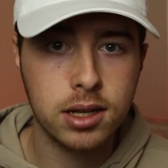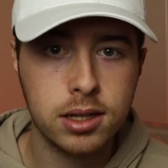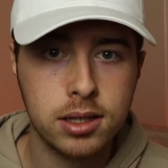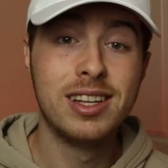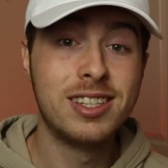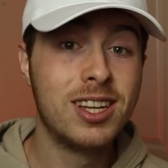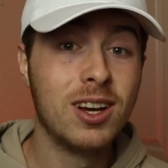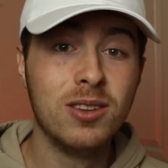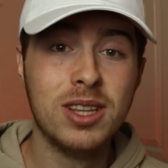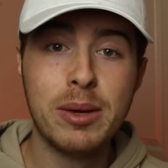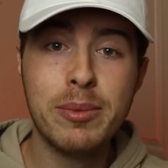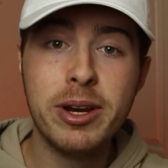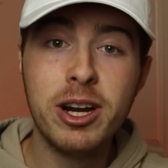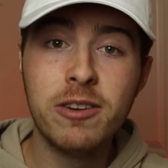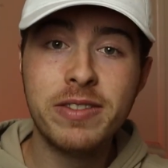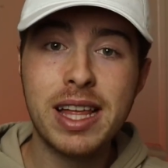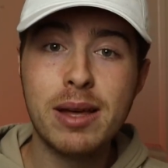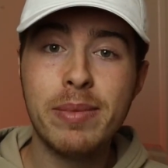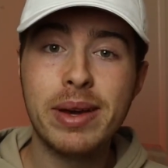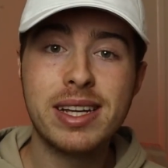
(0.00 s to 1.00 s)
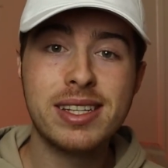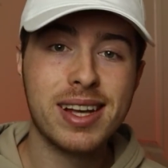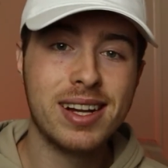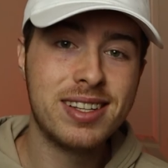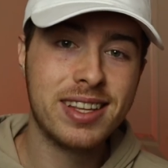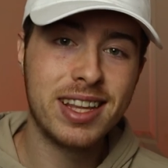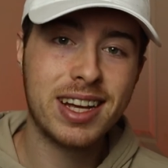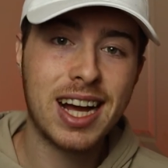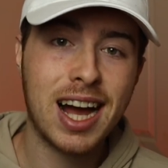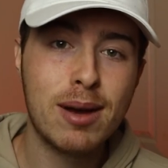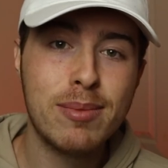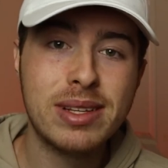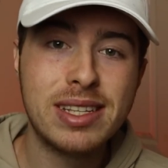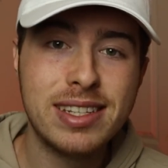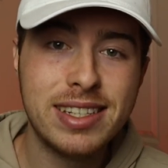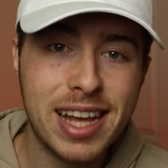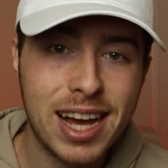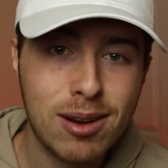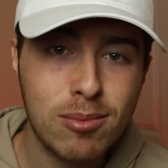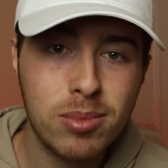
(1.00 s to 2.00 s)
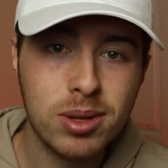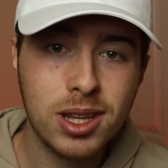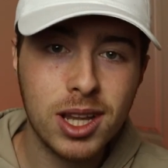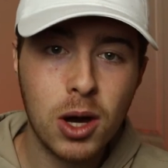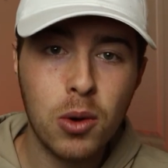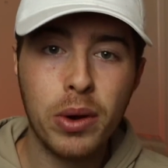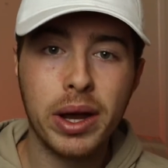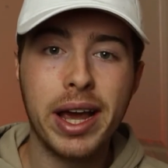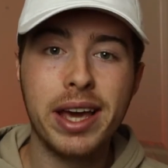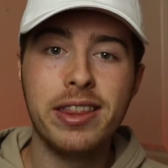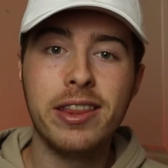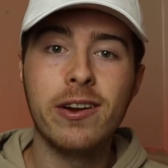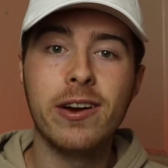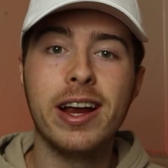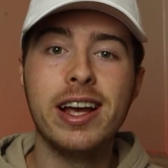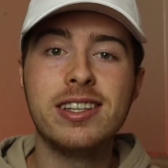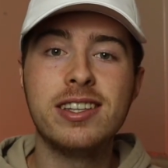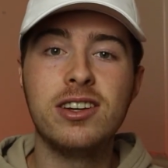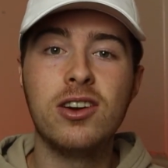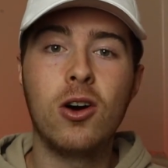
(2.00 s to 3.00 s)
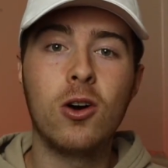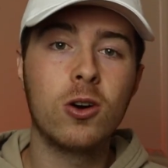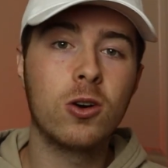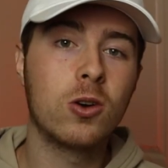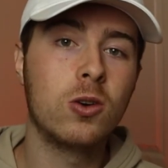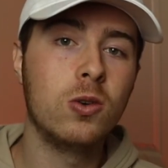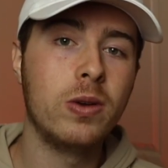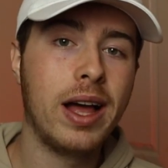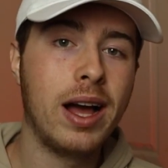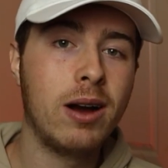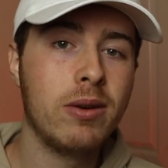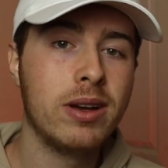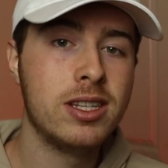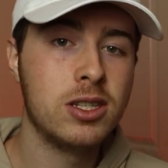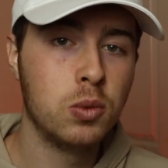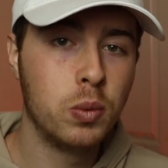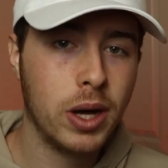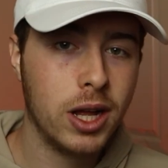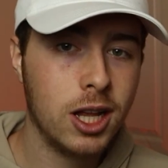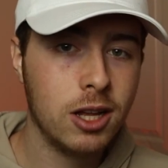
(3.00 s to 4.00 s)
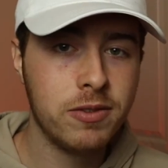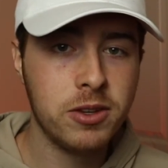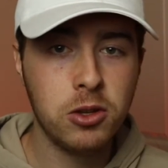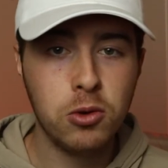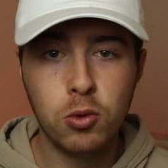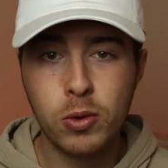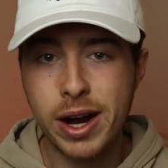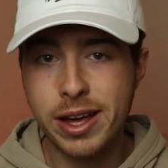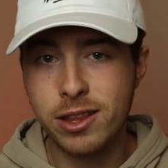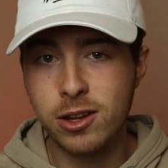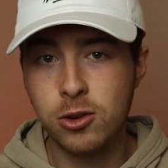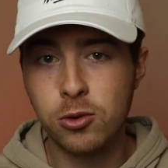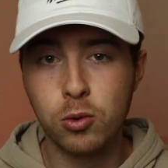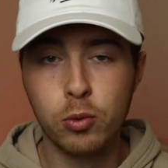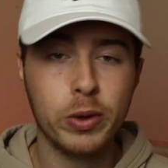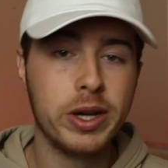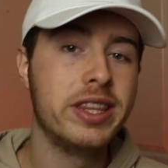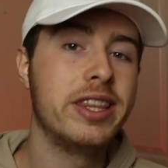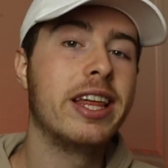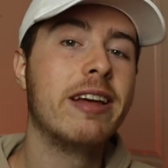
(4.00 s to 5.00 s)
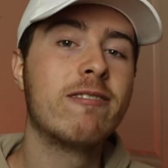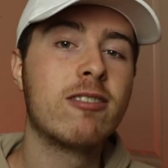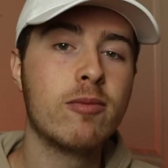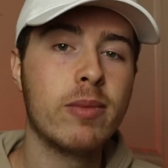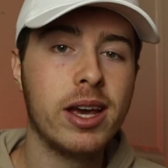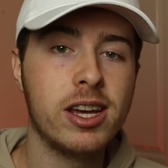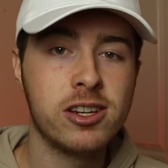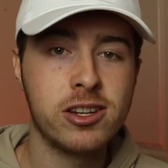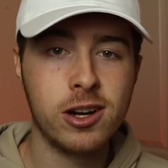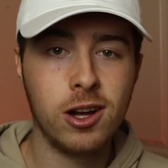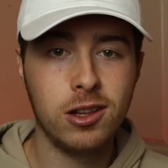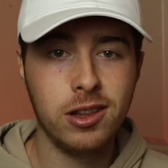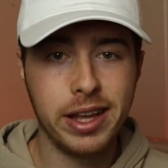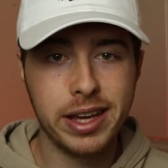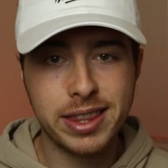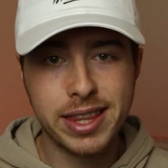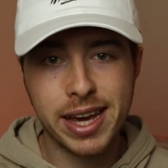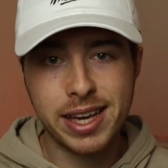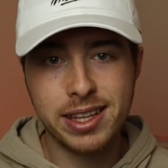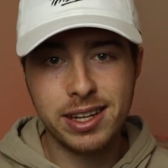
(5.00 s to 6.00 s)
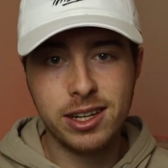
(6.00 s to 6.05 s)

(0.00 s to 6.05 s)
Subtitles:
So let me know if that makes sense in the comments down below. Again, there is an article out as well if you'd rather read the information. I'll link that in the